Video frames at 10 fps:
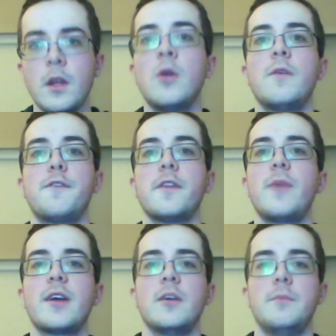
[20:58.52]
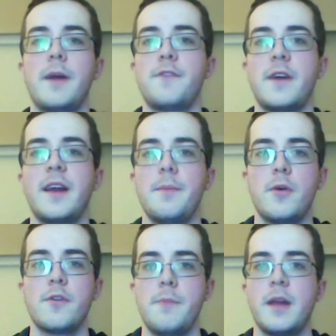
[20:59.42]
Oh, for the record, my friend and I
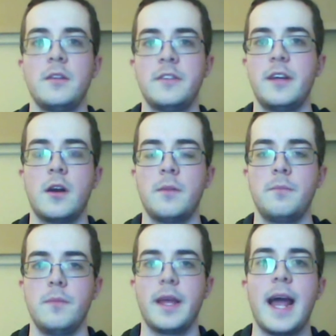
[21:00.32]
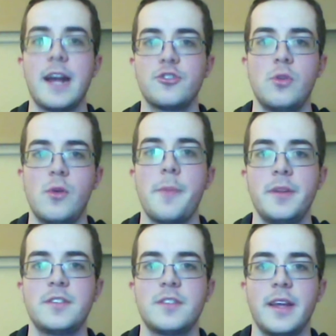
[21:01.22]
both medaled in our like actual
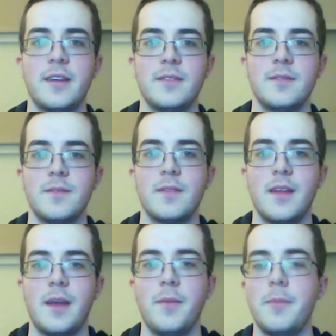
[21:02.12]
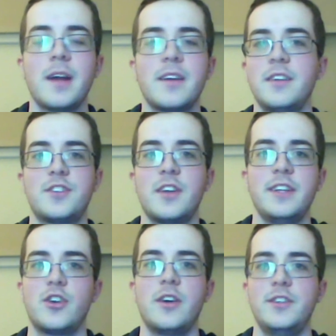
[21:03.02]
weapons. Like, I'm not going to
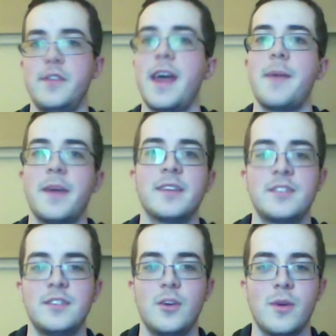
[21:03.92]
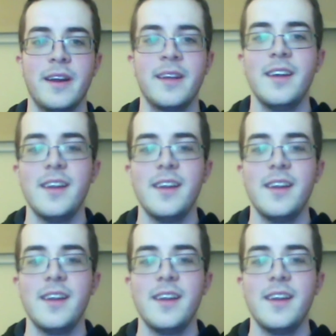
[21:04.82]
suddenly turn into the epéist, don't worry.